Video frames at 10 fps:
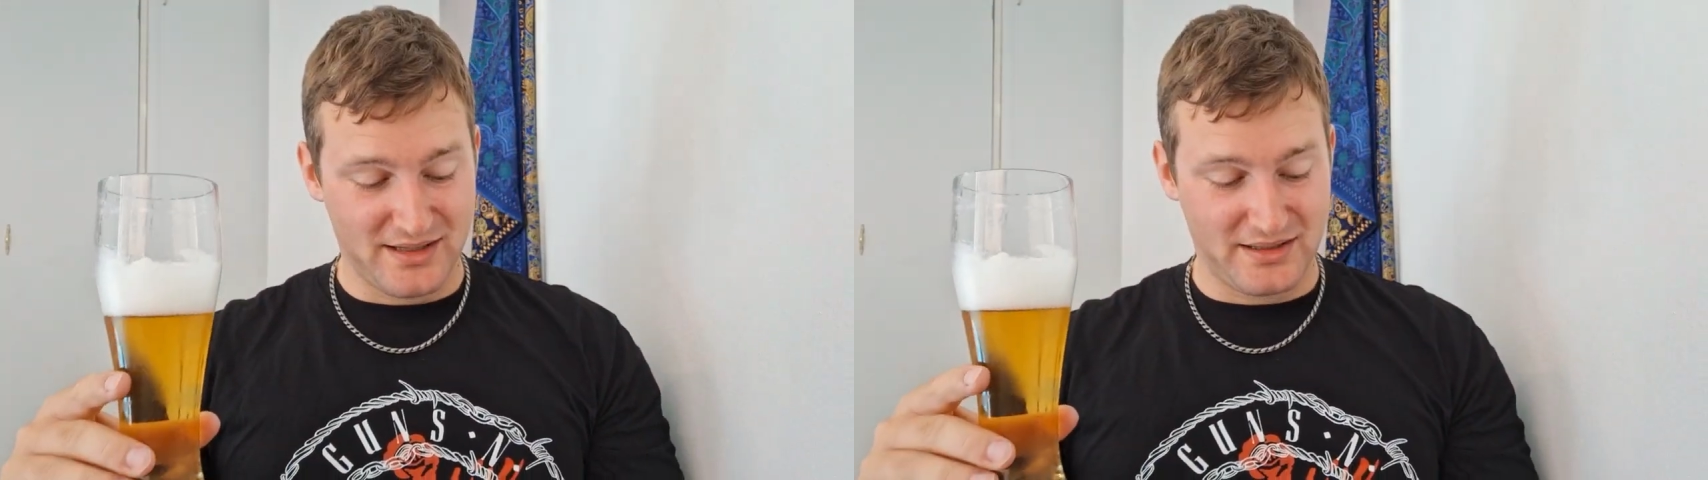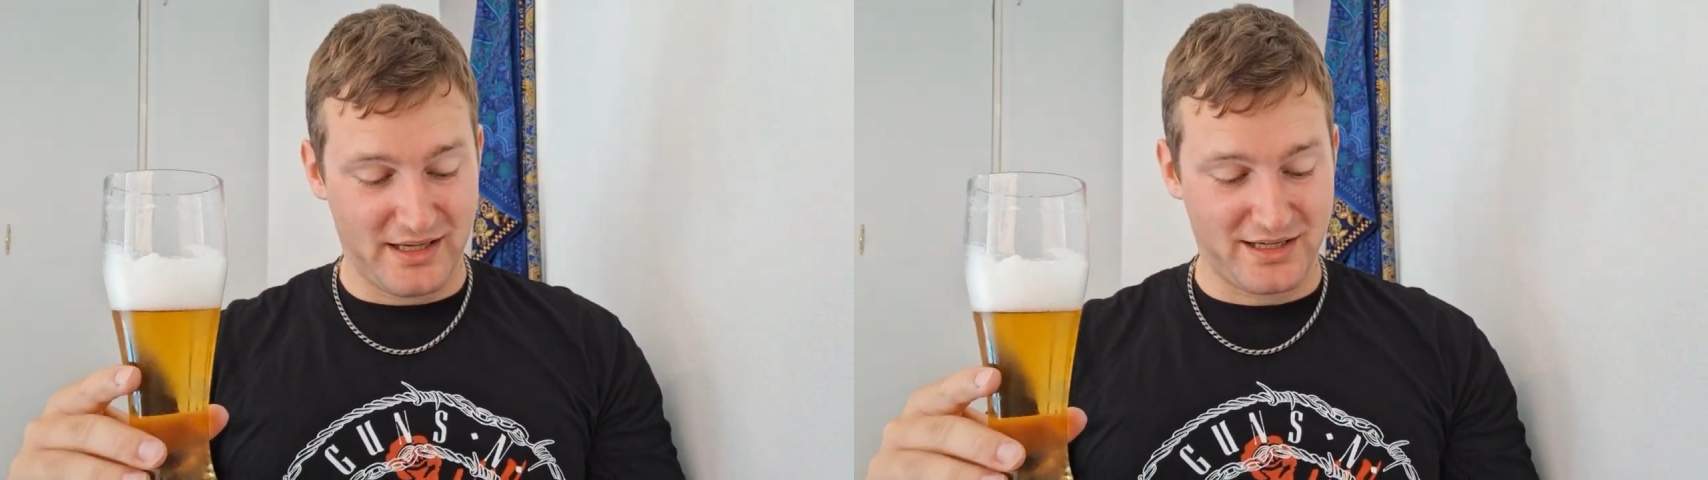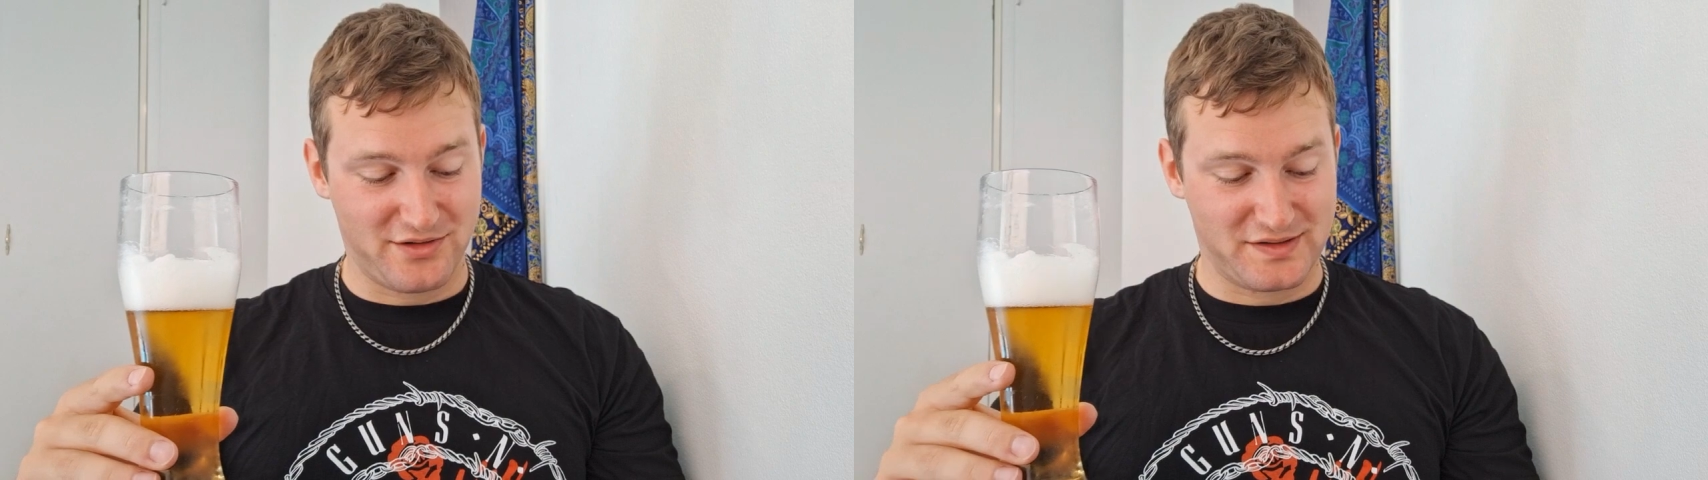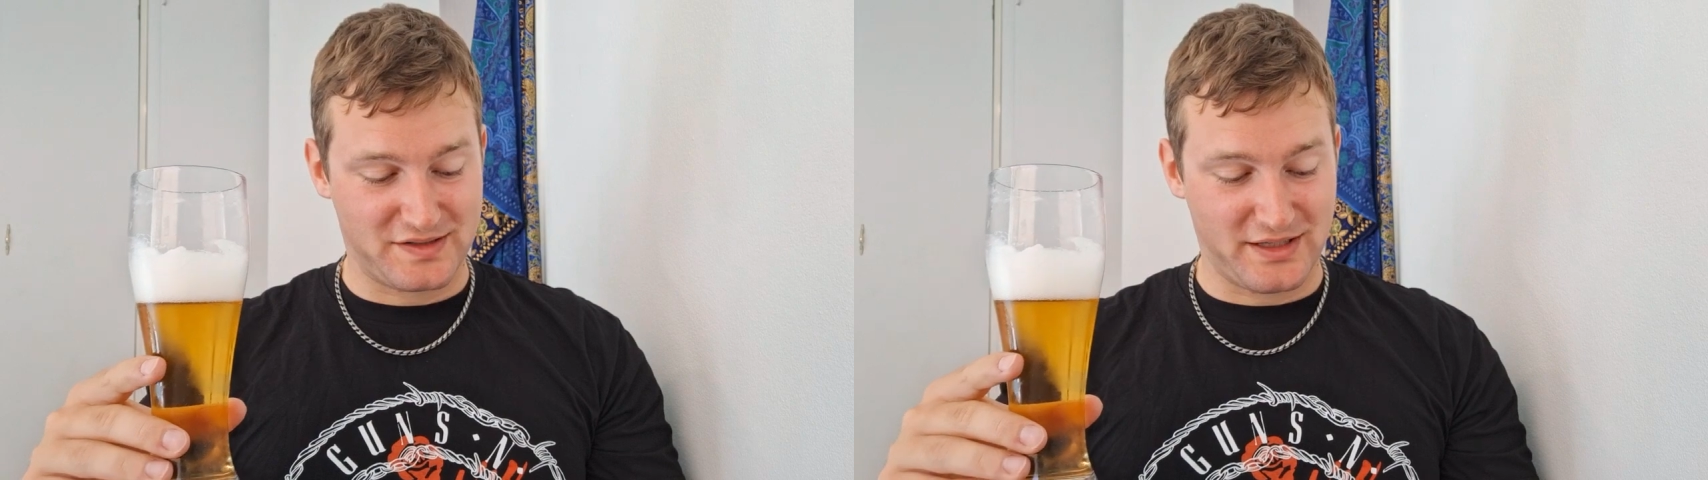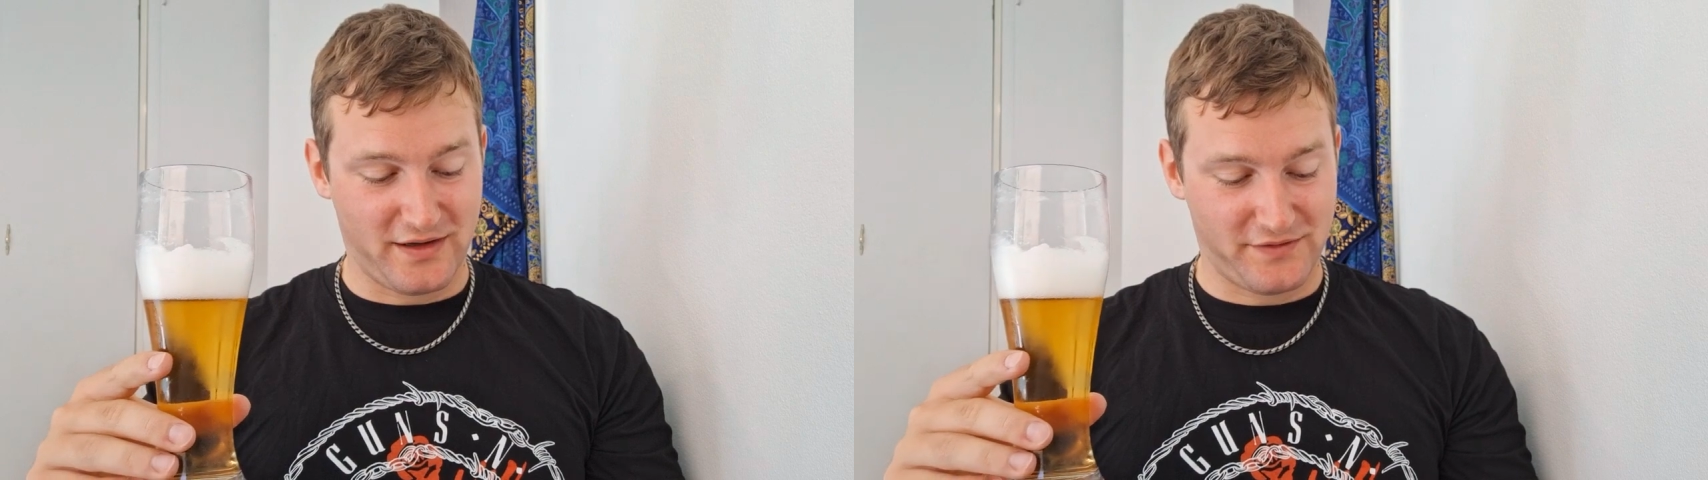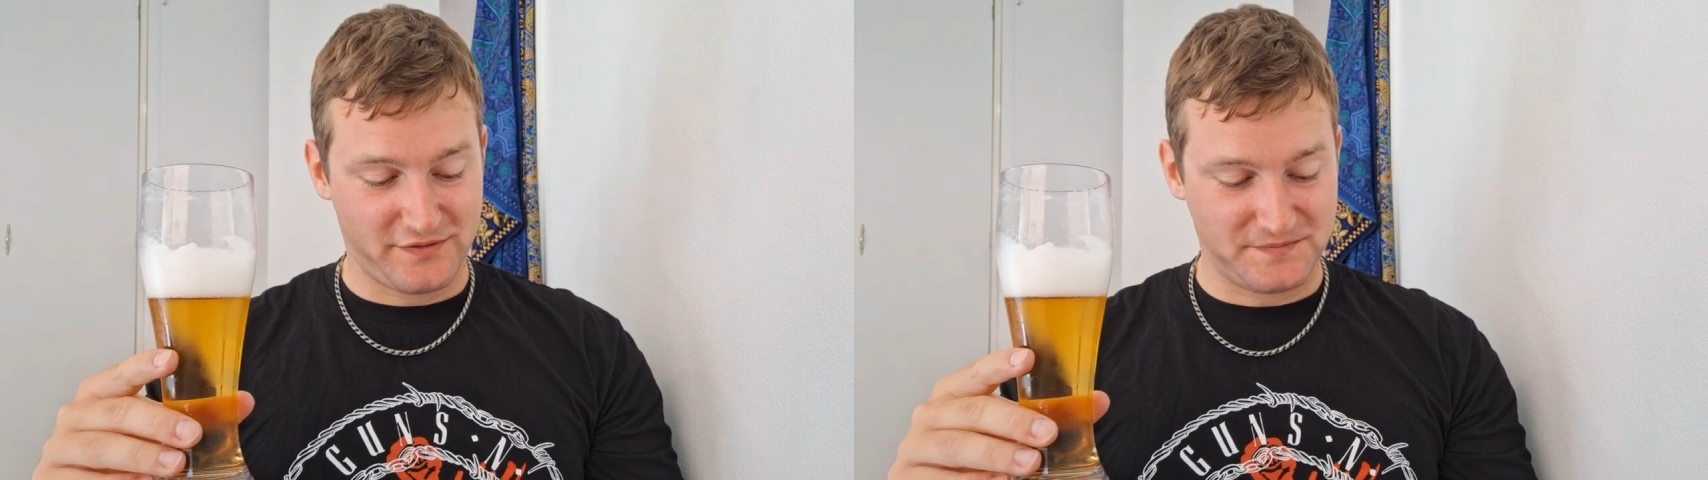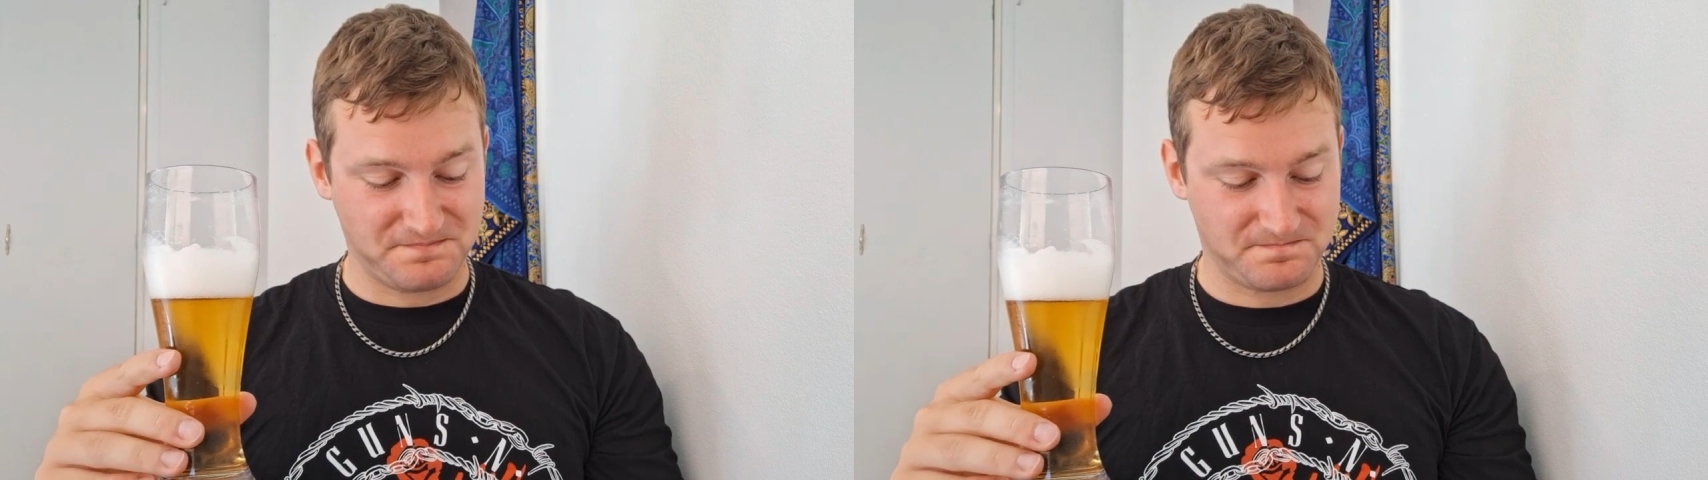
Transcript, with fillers: Yeah, good stuff